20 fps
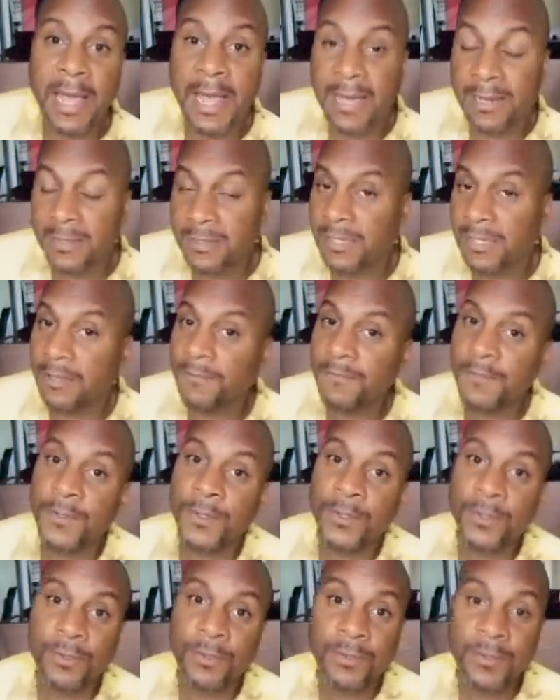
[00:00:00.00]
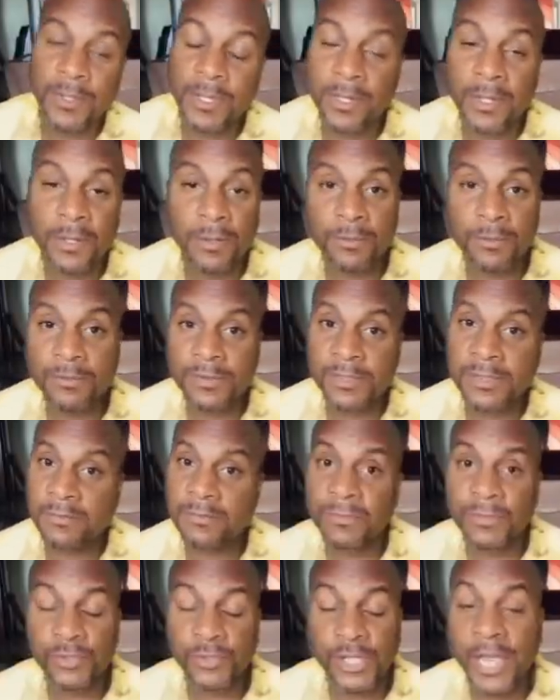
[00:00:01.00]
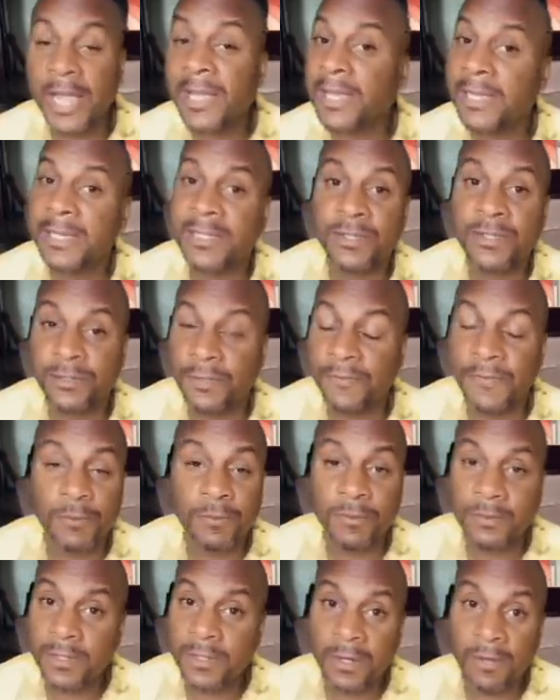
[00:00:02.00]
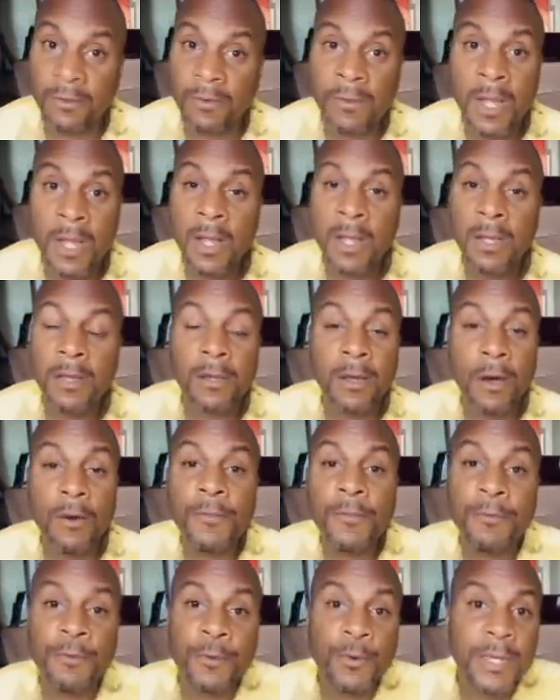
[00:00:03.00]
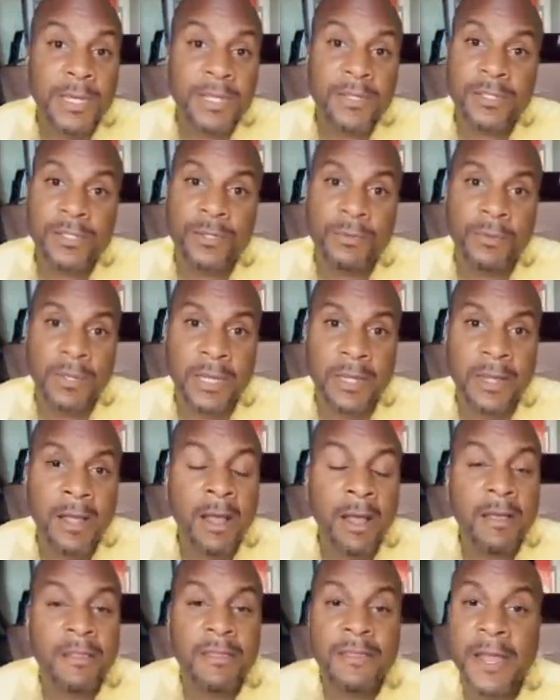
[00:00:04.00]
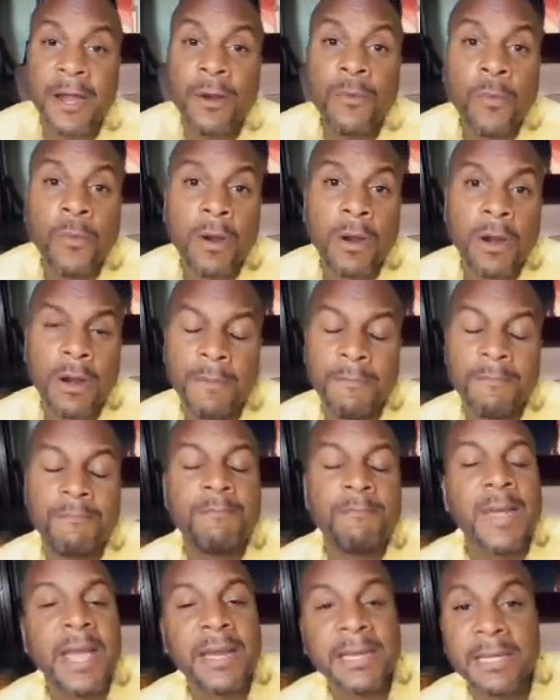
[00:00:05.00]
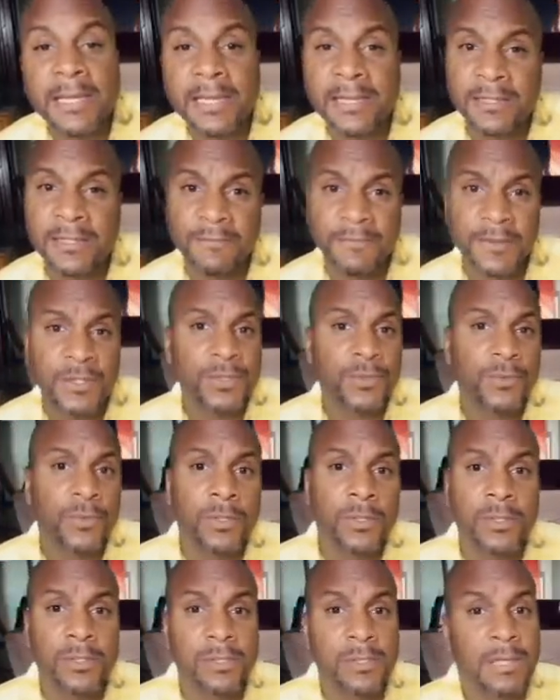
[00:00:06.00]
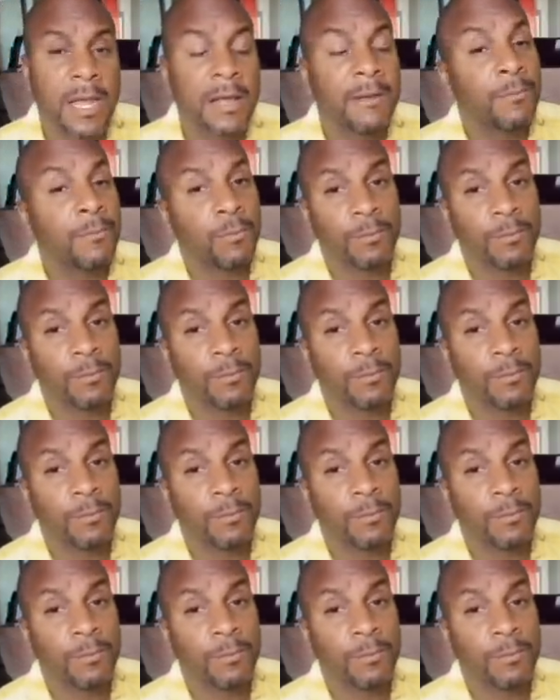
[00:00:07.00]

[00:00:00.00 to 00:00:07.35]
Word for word: And if you, you know, check history, if you, you know, go through history, there were many individuals,